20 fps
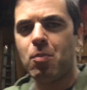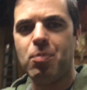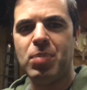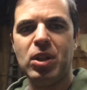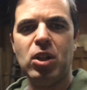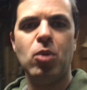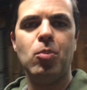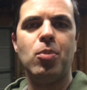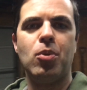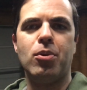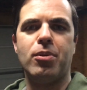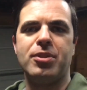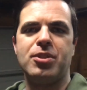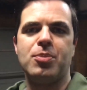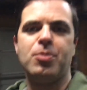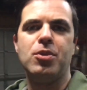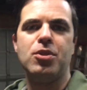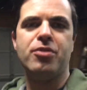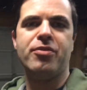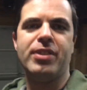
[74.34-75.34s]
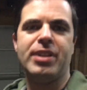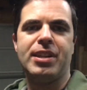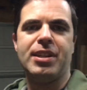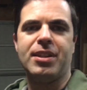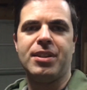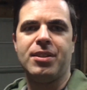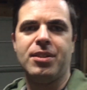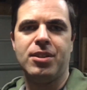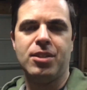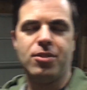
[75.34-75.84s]
Billboards
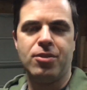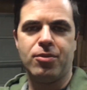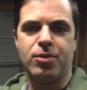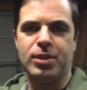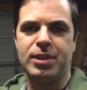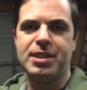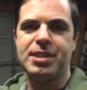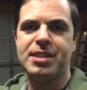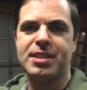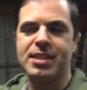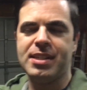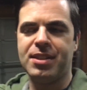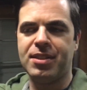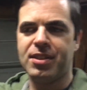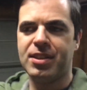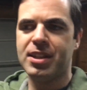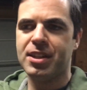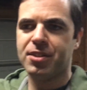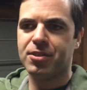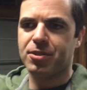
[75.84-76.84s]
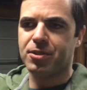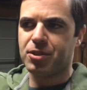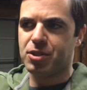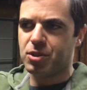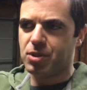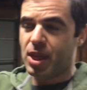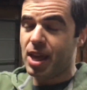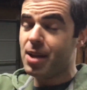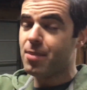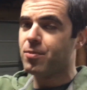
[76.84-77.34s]
movie released in
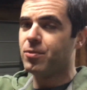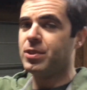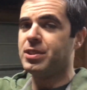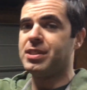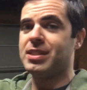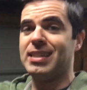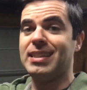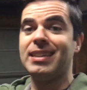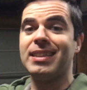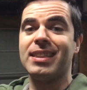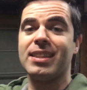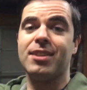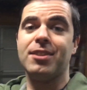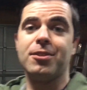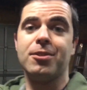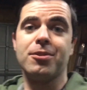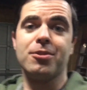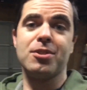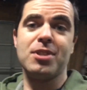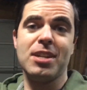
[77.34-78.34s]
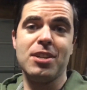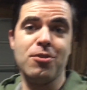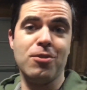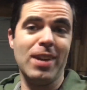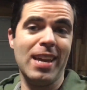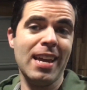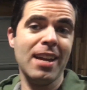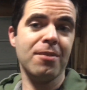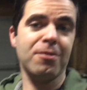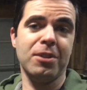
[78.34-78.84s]
theaters, that one's in theaters and you
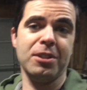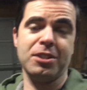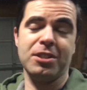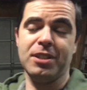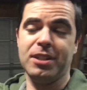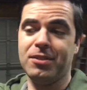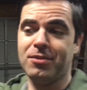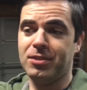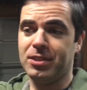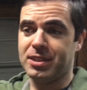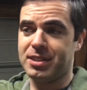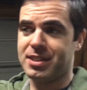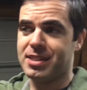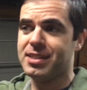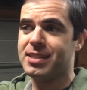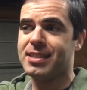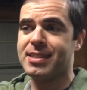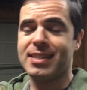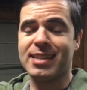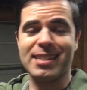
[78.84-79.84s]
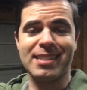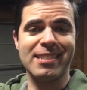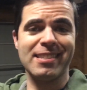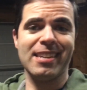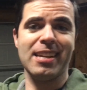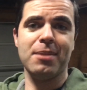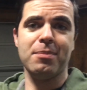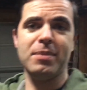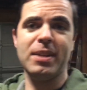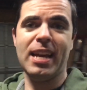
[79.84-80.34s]
can't watch on Netflix. This is like
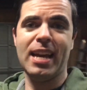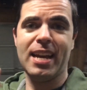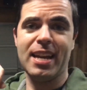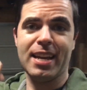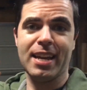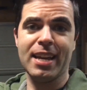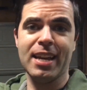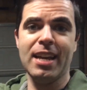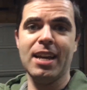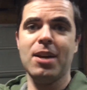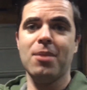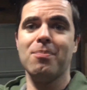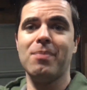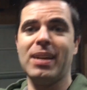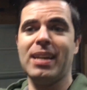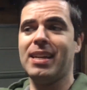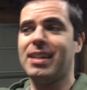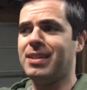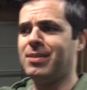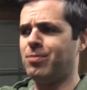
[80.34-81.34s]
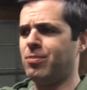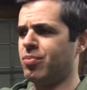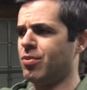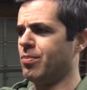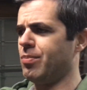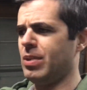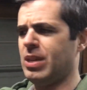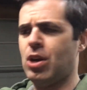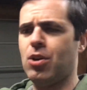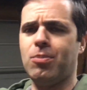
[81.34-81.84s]
same day, made
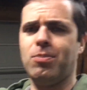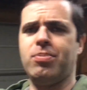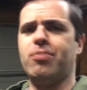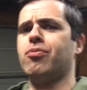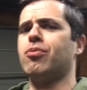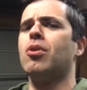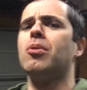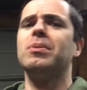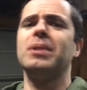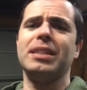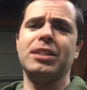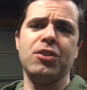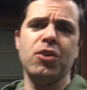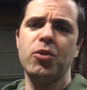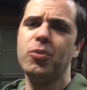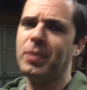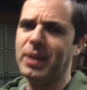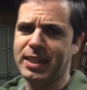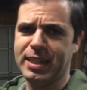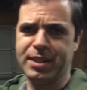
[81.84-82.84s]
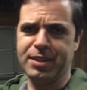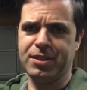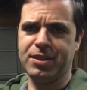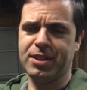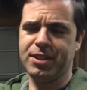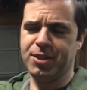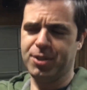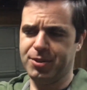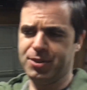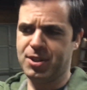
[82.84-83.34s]
oh, probably no money in
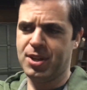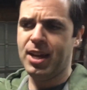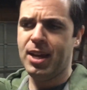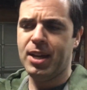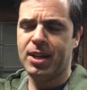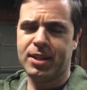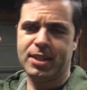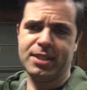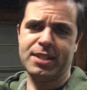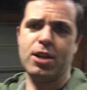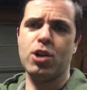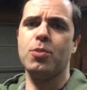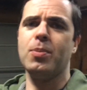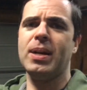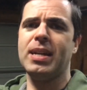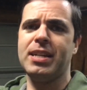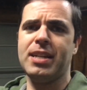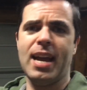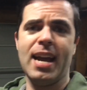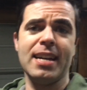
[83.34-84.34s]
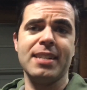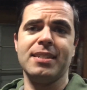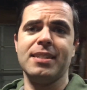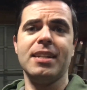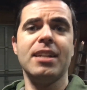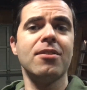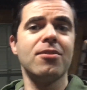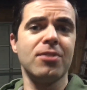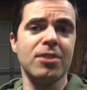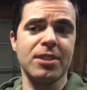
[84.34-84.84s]
theaters because everybody has
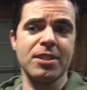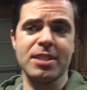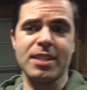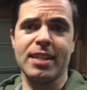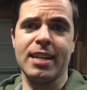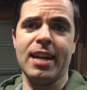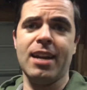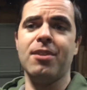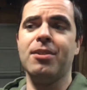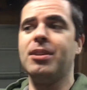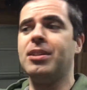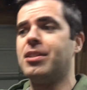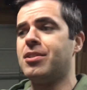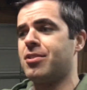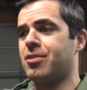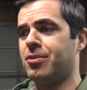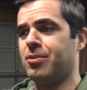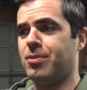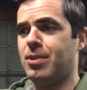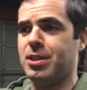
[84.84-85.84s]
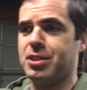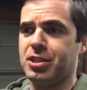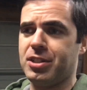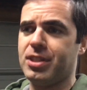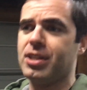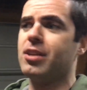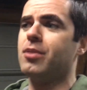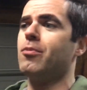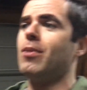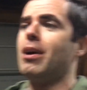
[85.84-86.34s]
a Netflix account and is gonna watch
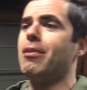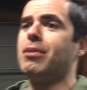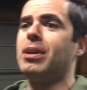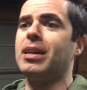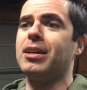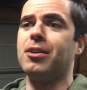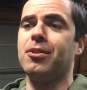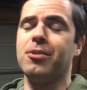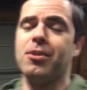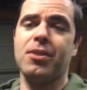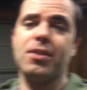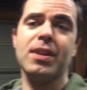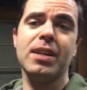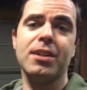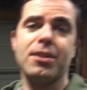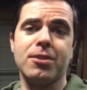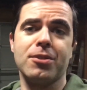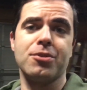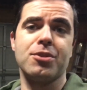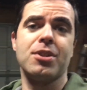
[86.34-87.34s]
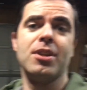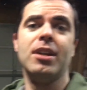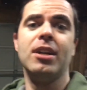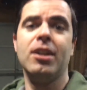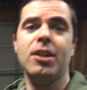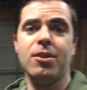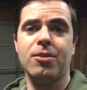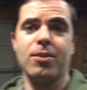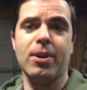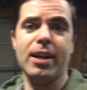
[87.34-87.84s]
it there. Why would I go to theaters,
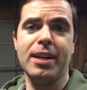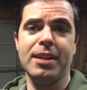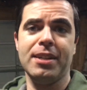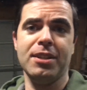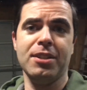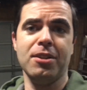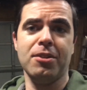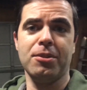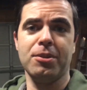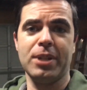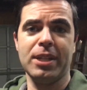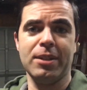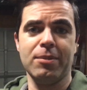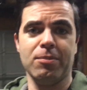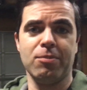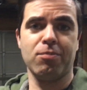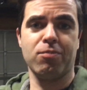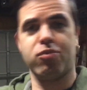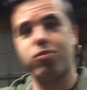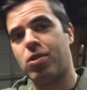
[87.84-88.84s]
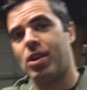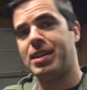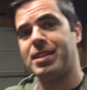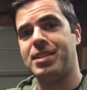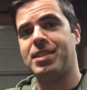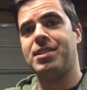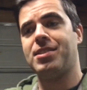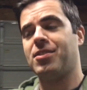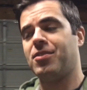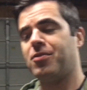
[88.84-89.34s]
right? You know, get
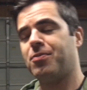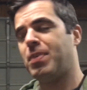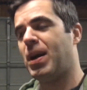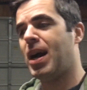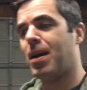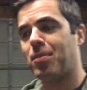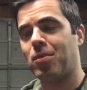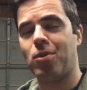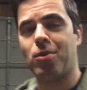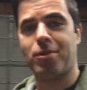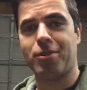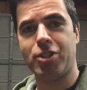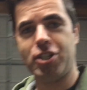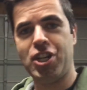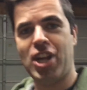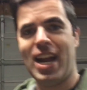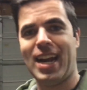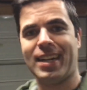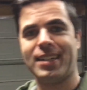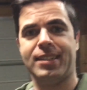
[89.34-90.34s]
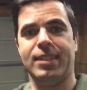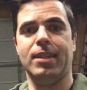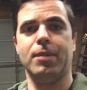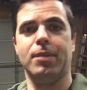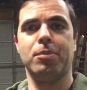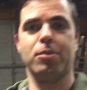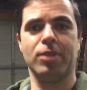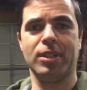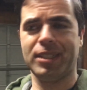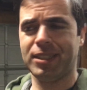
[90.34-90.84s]
prices of popcorn jacked
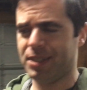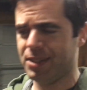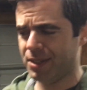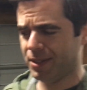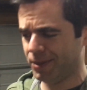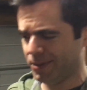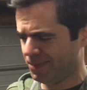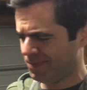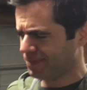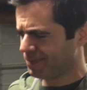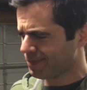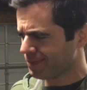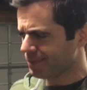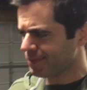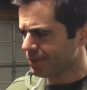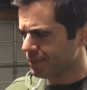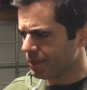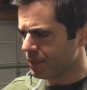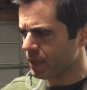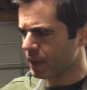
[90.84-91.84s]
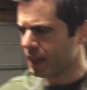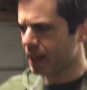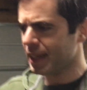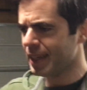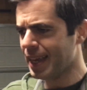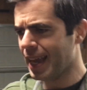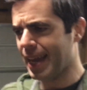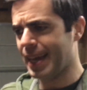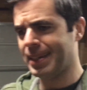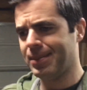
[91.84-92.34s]
up, right? So
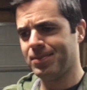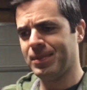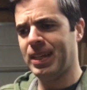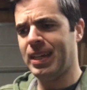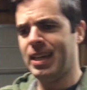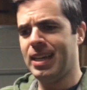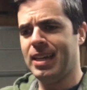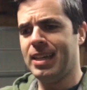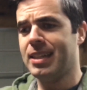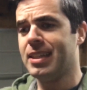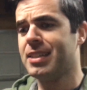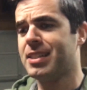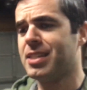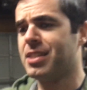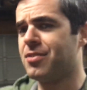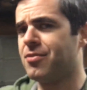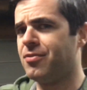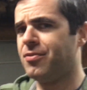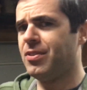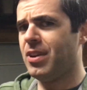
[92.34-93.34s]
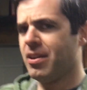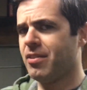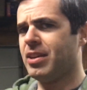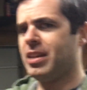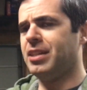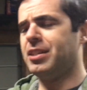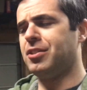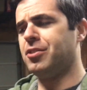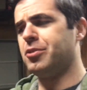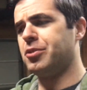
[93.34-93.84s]
yeah. This is
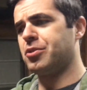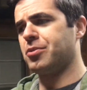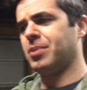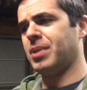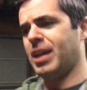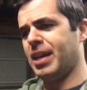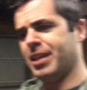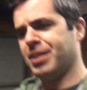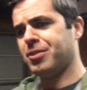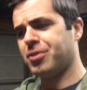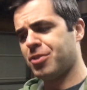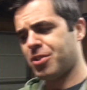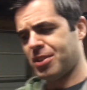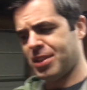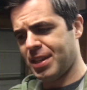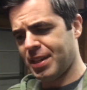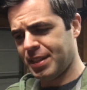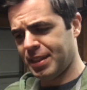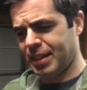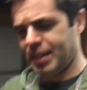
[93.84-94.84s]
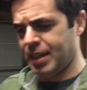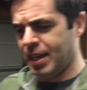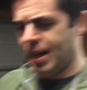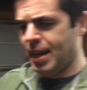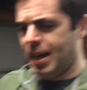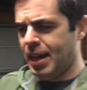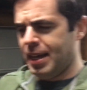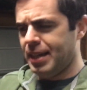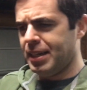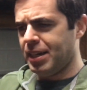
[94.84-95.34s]
very unusual. I understand that
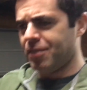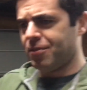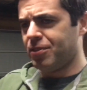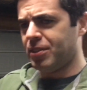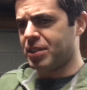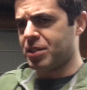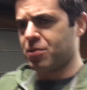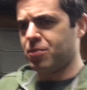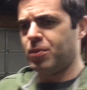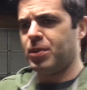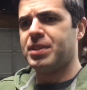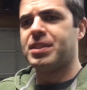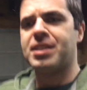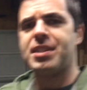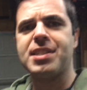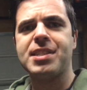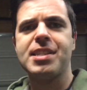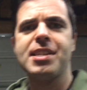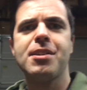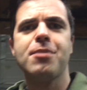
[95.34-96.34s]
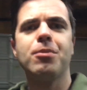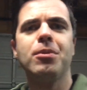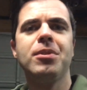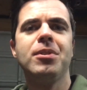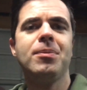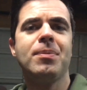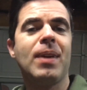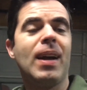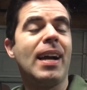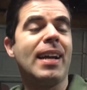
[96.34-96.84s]
Netflix wants a
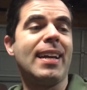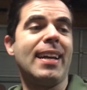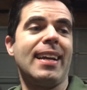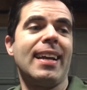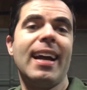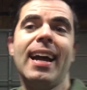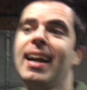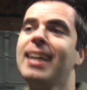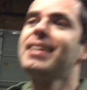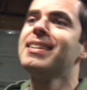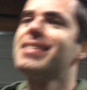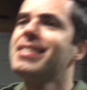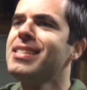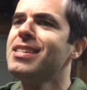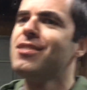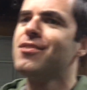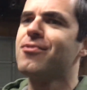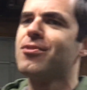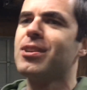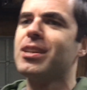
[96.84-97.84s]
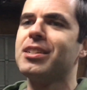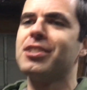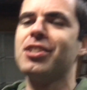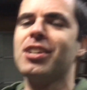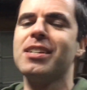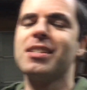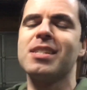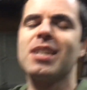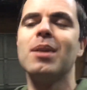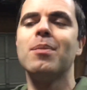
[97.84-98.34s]
sequel. I can kind of see a
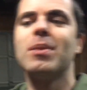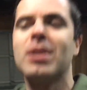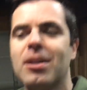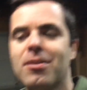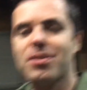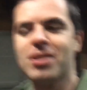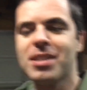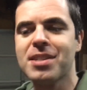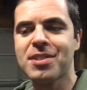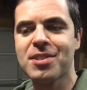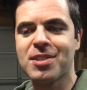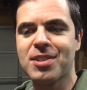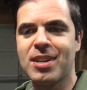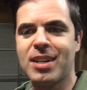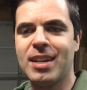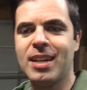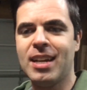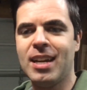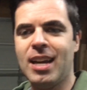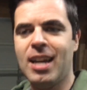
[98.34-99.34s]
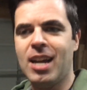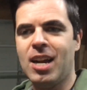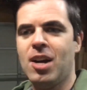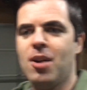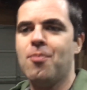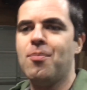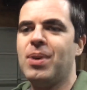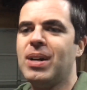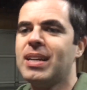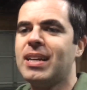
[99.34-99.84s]
franchise coming of this,
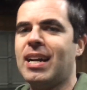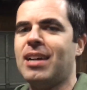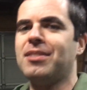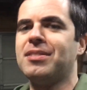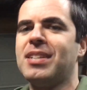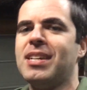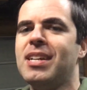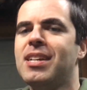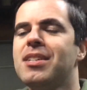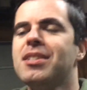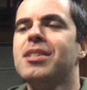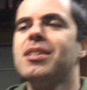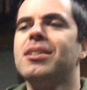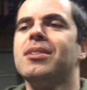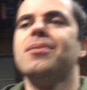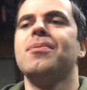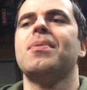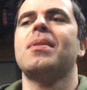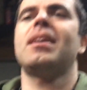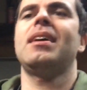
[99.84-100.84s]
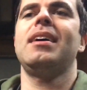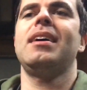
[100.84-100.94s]
but I'll tell you,